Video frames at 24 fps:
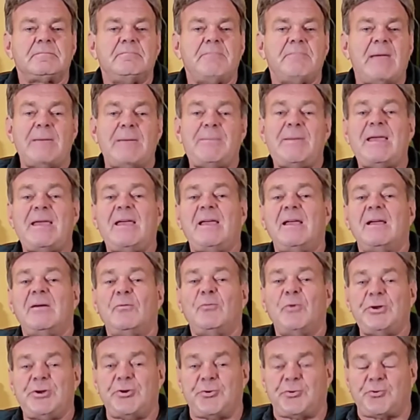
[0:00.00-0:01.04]
Maybe
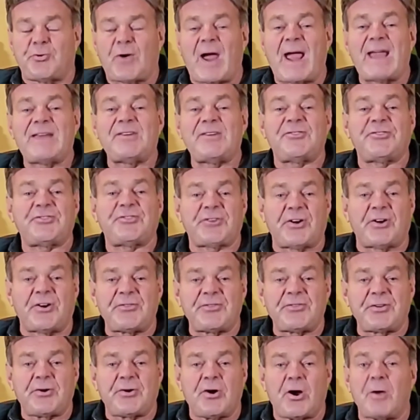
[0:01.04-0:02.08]
when you're trying to
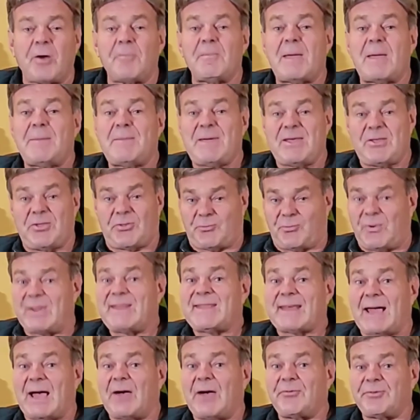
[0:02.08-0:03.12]
start the car, maybe
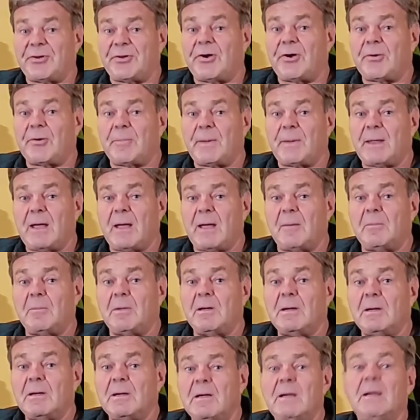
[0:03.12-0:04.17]
3,000 RPM.
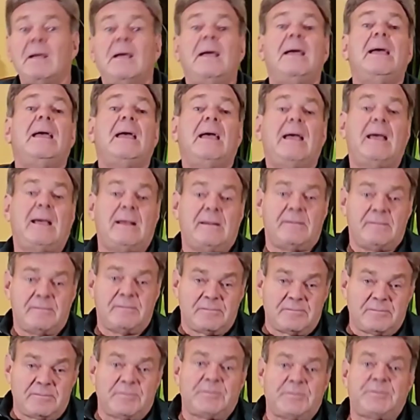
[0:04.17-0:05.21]

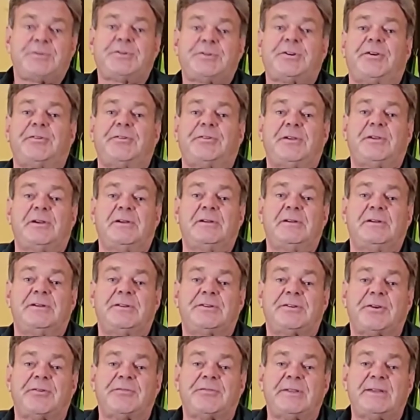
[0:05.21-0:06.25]
Start the
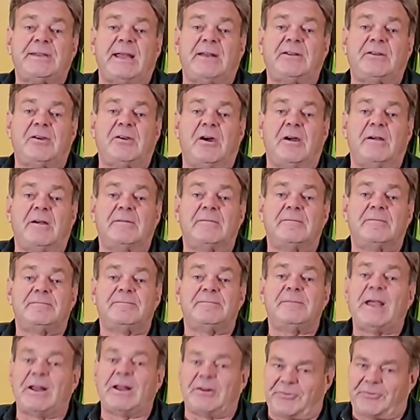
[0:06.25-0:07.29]
start the dead car.
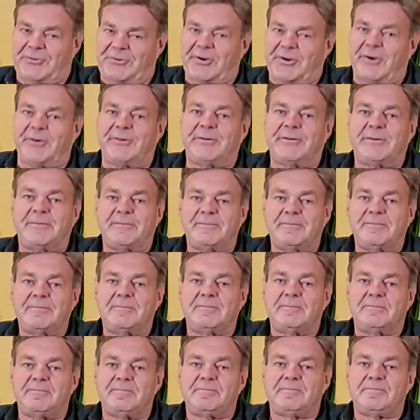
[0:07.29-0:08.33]
It'll start.
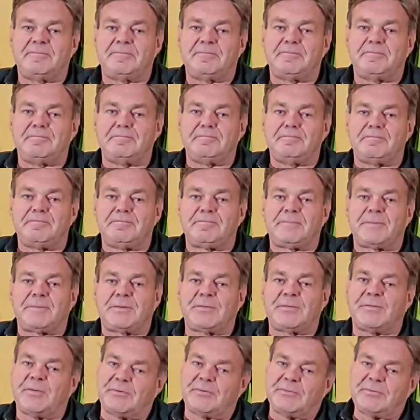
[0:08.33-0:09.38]

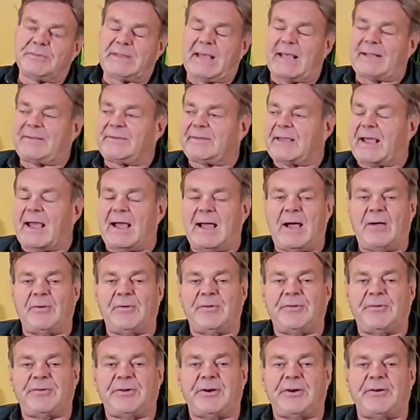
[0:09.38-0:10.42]
So that's how
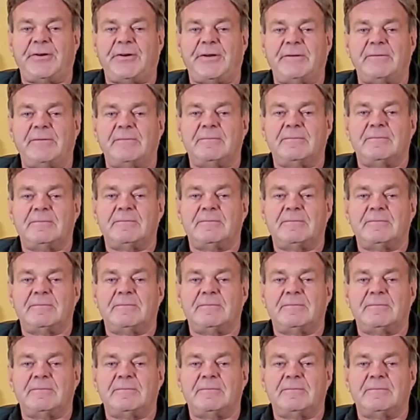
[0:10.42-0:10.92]
to start it.